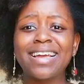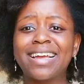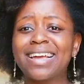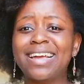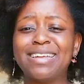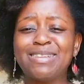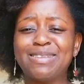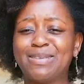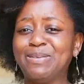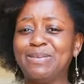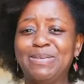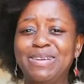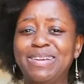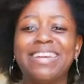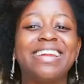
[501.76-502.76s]
it's so
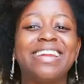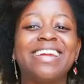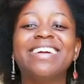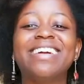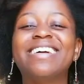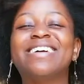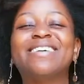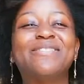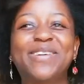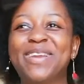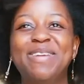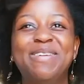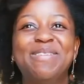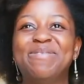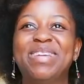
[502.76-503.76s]
dirty. What do you
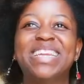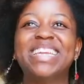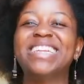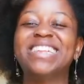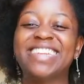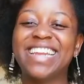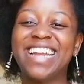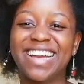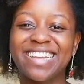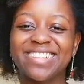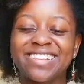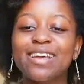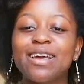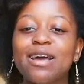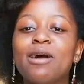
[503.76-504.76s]
mean it's nice?
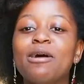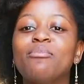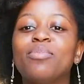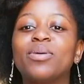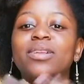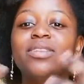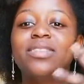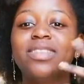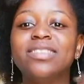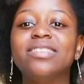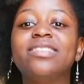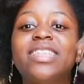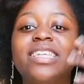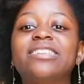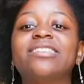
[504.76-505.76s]
But
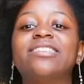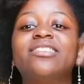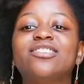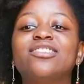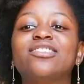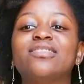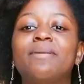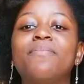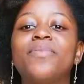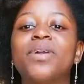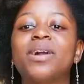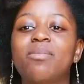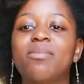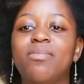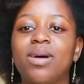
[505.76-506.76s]
there's just something
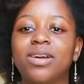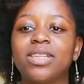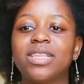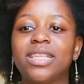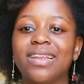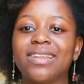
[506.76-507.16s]
about that